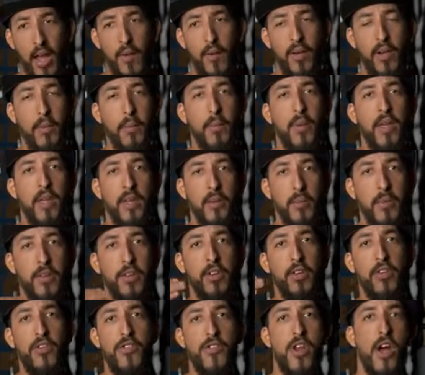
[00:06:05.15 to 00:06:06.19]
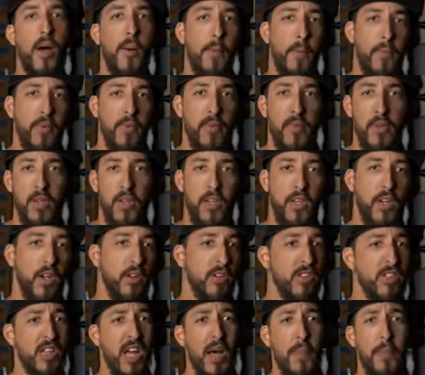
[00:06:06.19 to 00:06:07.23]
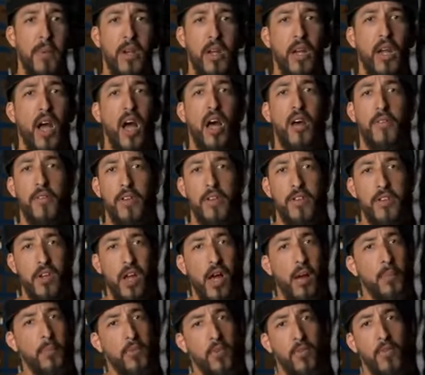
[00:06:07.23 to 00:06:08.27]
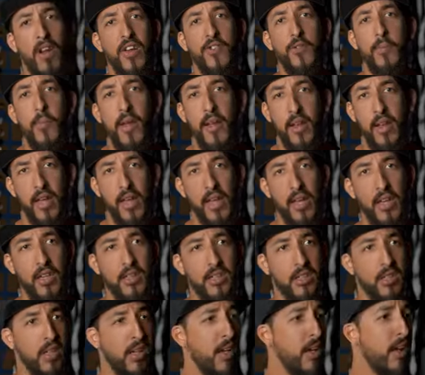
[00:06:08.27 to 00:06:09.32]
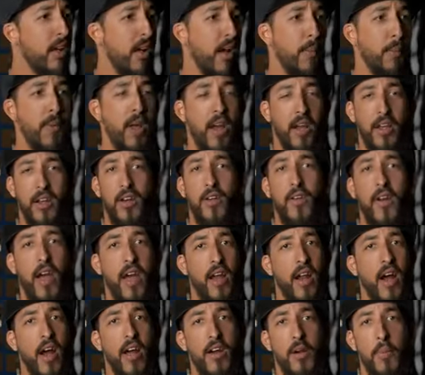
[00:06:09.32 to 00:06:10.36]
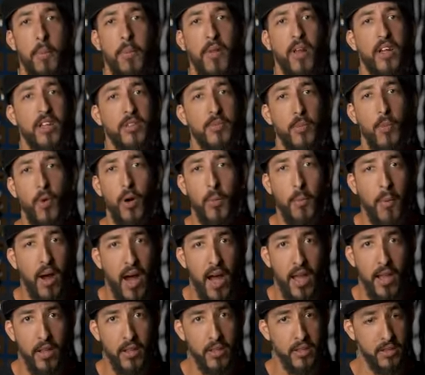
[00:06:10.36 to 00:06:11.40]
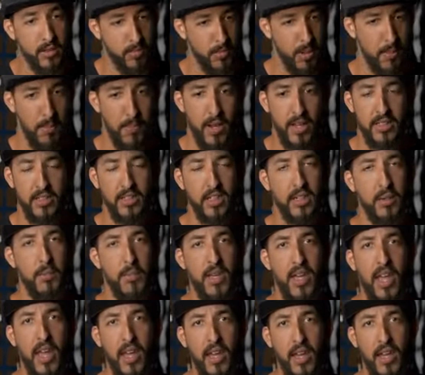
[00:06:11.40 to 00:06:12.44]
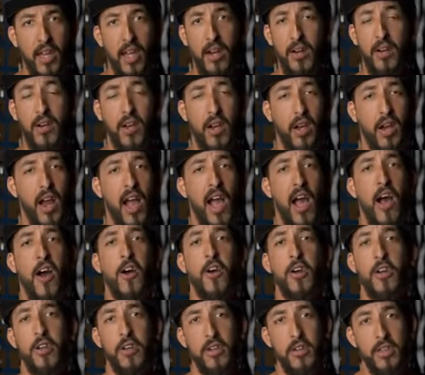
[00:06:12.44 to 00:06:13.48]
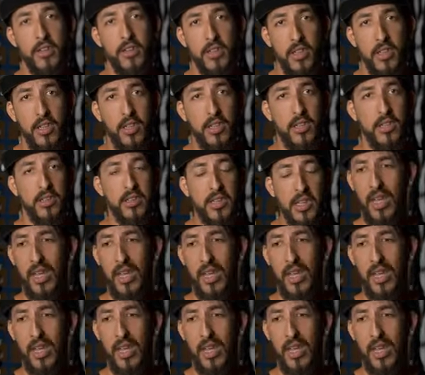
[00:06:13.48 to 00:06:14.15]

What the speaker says: I want to be able to jump, stop at a coffee shop to rest my legs. I'm not gonna ride 100 plus more miles. My butt's gonna be aching. I don't care how good your seat is.